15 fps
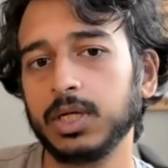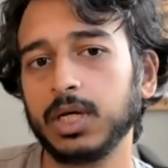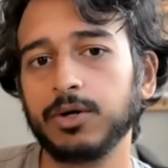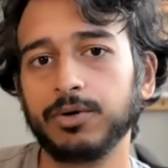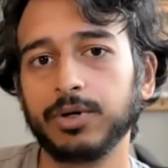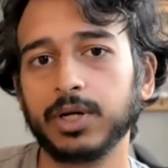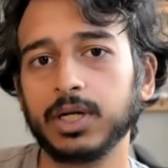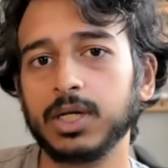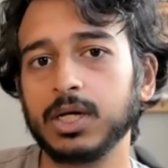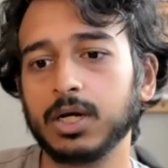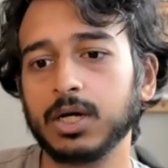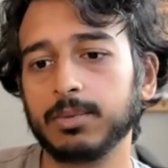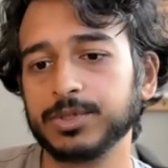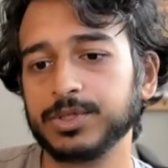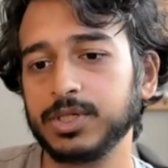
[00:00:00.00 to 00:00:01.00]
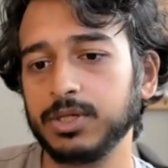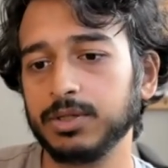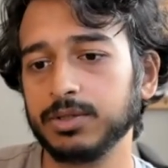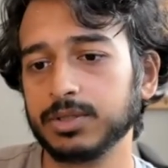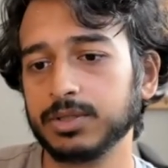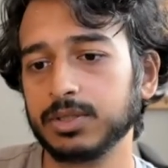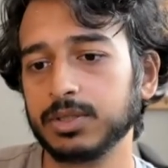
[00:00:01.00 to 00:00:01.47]
internet e-commerce
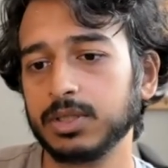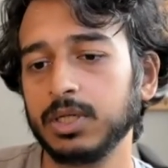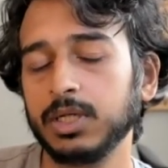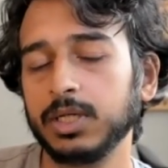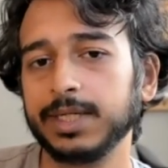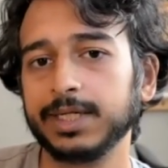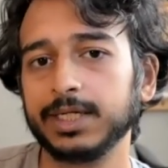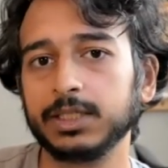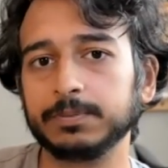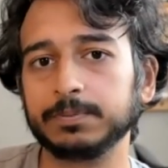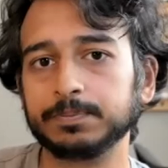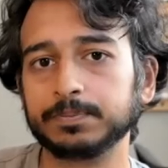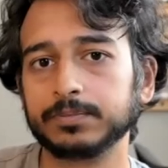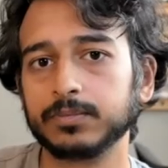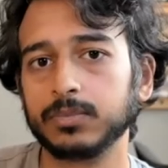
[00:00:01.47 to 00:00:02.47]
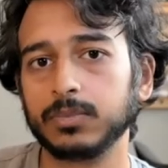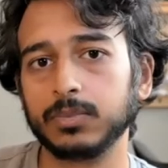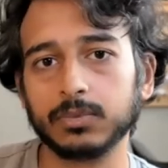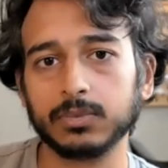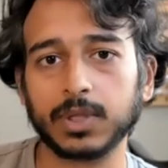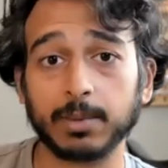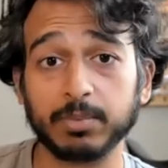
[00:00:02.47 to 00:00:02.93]
years.
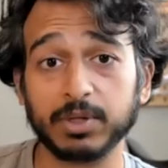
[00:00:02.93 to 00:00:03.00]
That